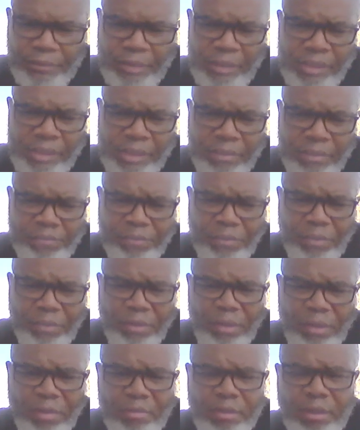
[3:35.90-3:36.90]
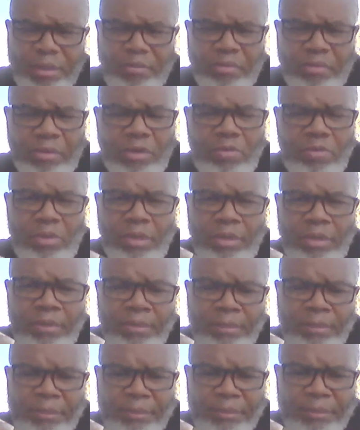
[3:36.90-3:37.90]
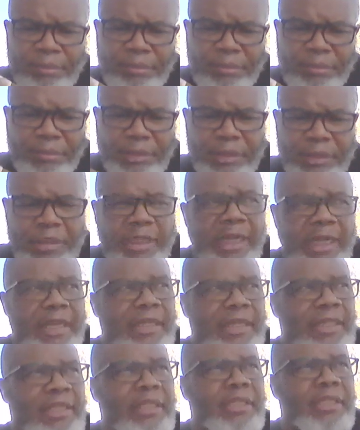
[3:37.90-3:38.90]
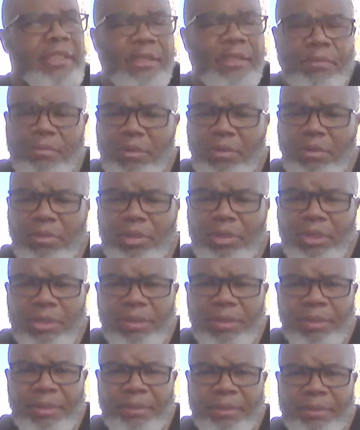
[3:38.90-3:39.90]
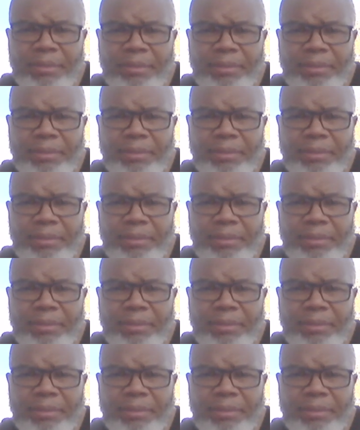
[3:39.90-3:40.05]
So far on the aroma, it's got a decent aroma to it.